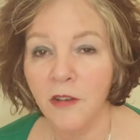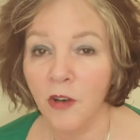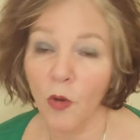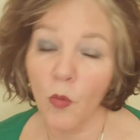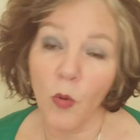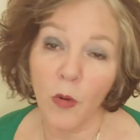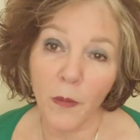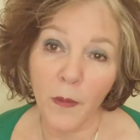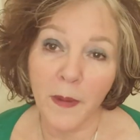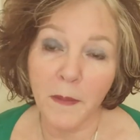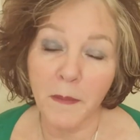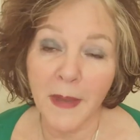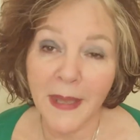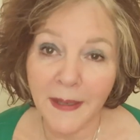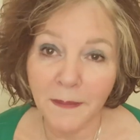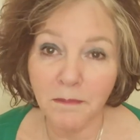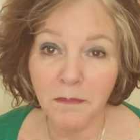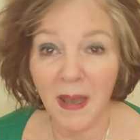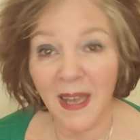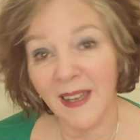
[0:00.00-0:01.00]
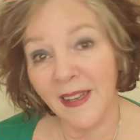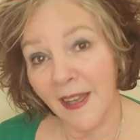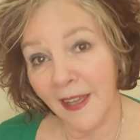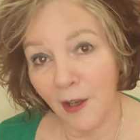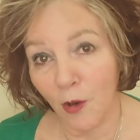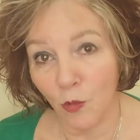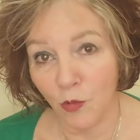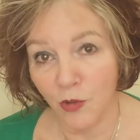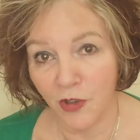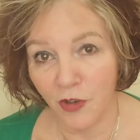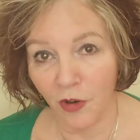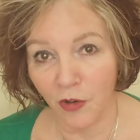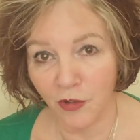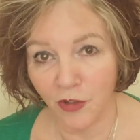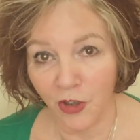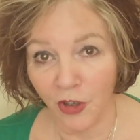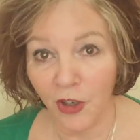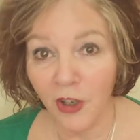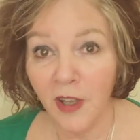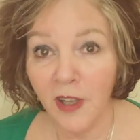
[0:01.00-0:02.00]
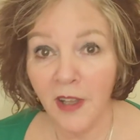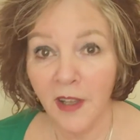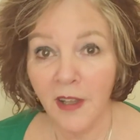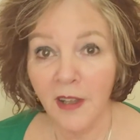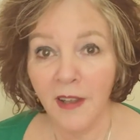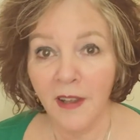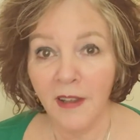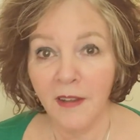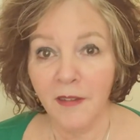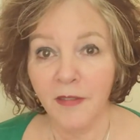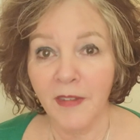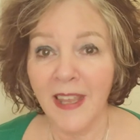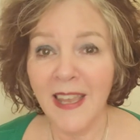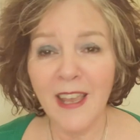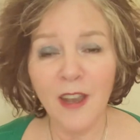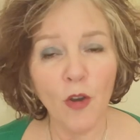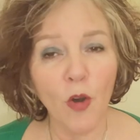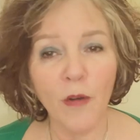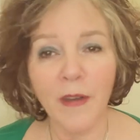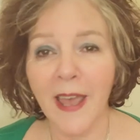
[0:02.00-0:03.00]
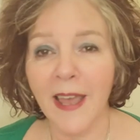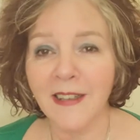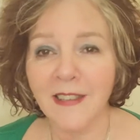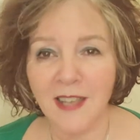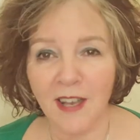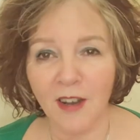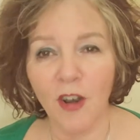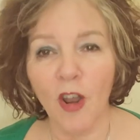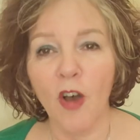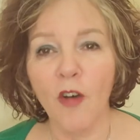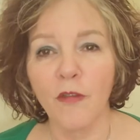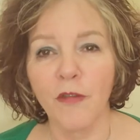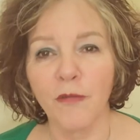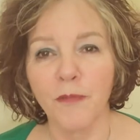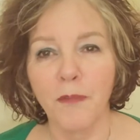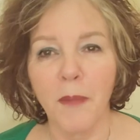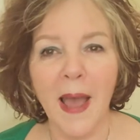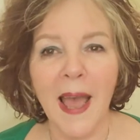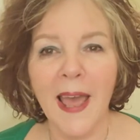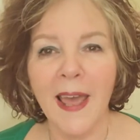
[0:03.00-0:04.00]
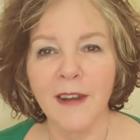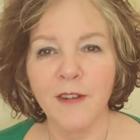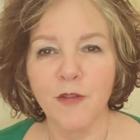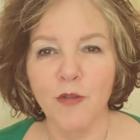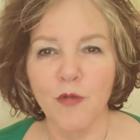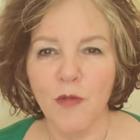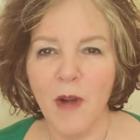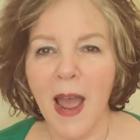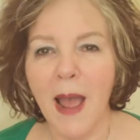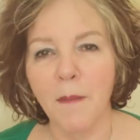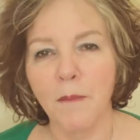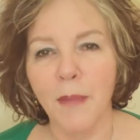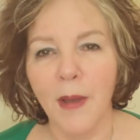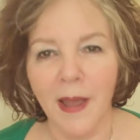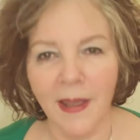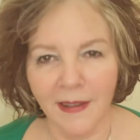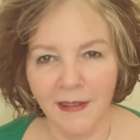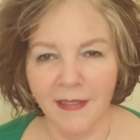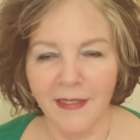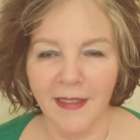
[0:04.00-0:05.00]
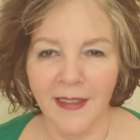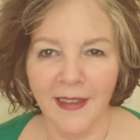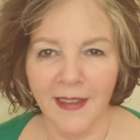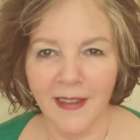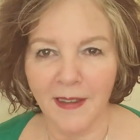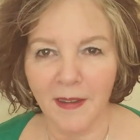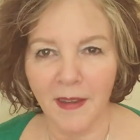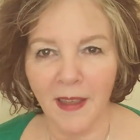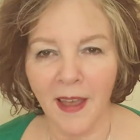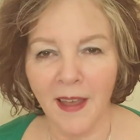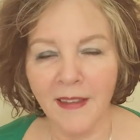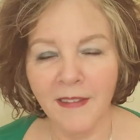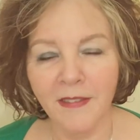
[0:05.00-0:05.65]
Now, what do I mean by an ego structure? The ego gets a lot of bad rap, I think.